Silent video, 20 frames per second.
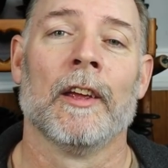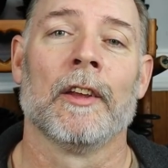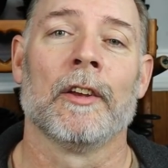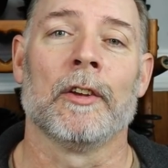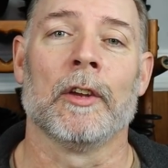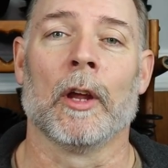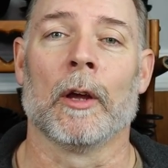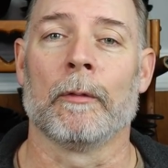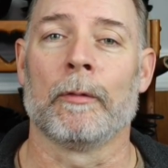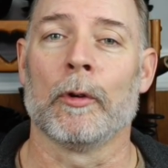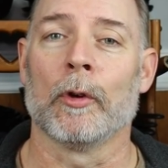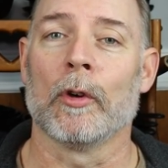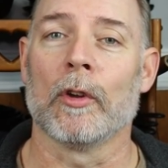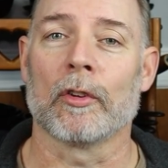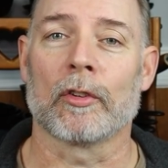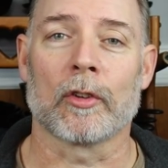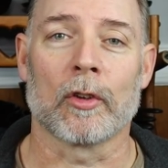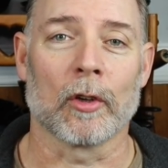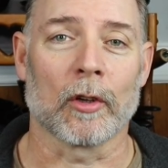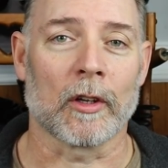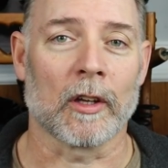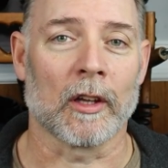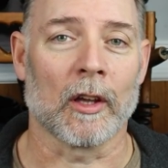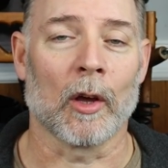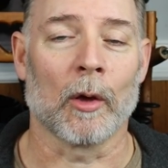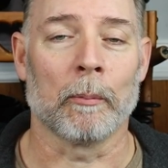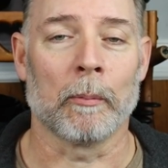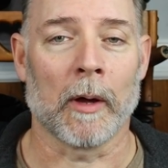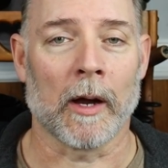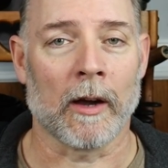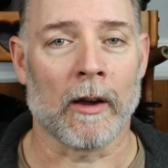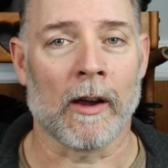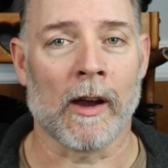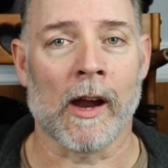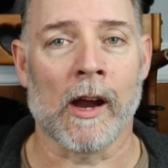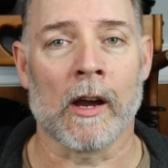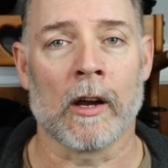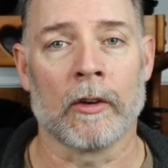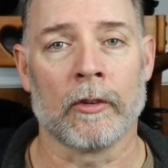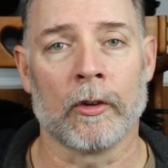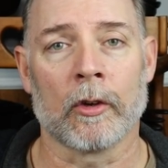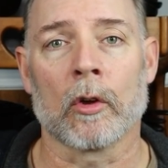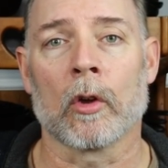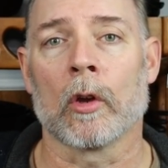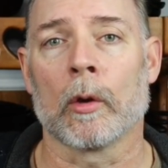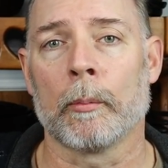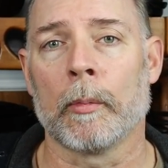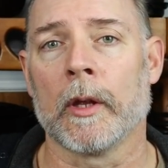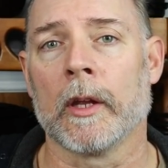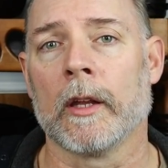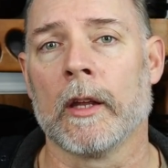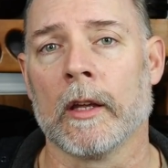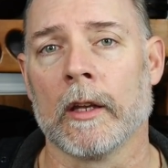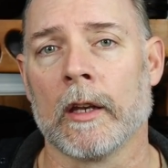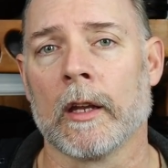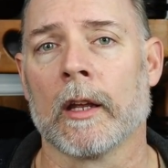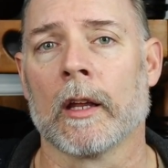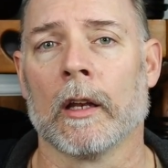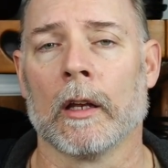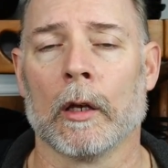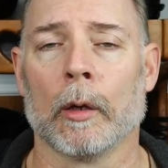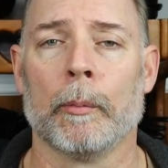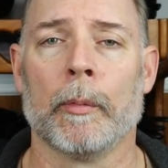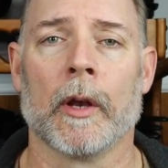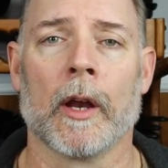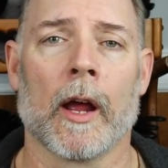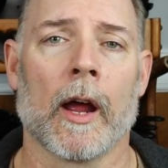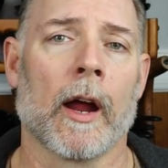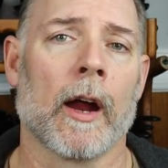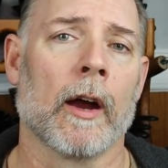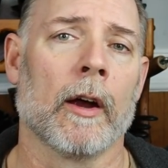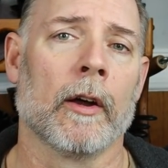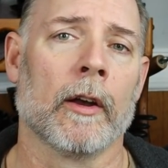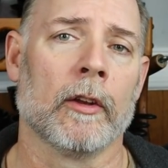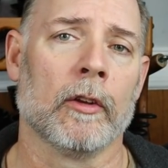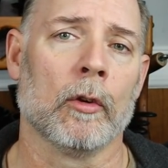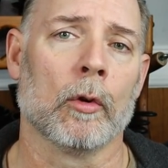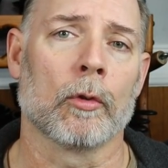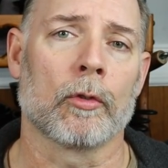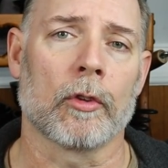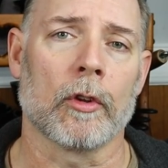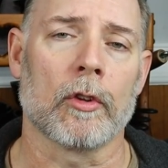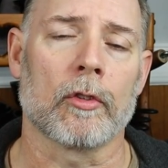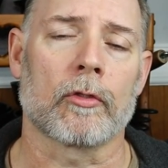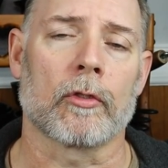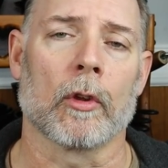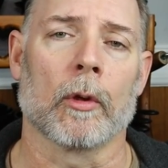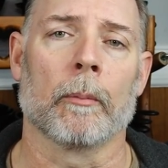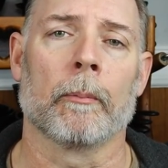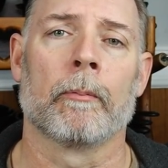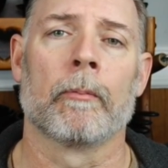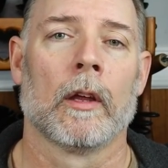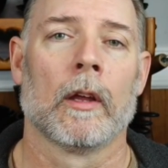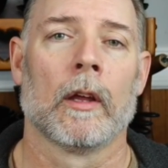Now, if you're just cooking on bare iron, you're going to be getting a little bit of iron in your system.